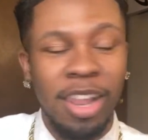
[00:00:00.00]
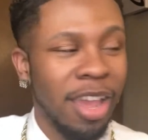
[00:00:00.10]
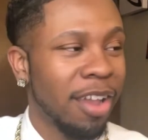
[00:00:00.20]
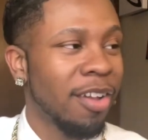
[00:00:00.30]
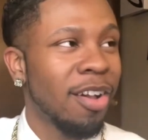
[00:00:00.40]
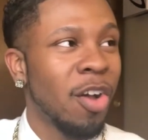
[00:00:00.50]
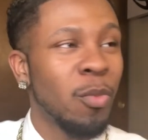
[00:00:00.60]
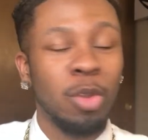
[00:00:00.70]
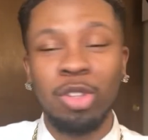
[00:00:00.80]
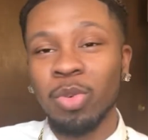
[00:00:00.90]
like
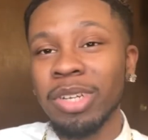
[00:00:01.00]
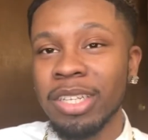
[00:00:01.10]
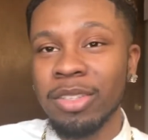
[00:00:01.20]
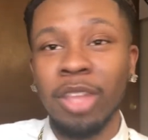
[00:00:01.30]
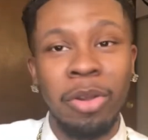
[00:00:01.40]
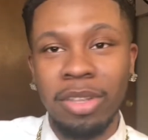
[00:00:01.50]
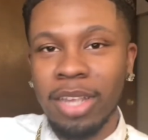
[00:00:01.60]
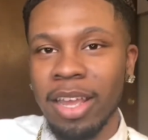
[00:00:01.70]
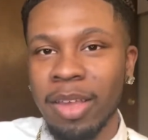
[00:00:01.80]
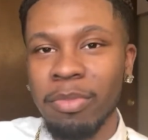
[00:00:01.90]
almost 20, 30
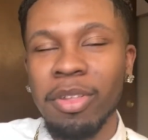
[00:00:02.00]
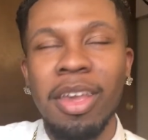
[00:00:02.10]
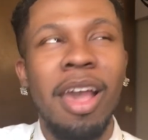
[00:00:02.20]
times,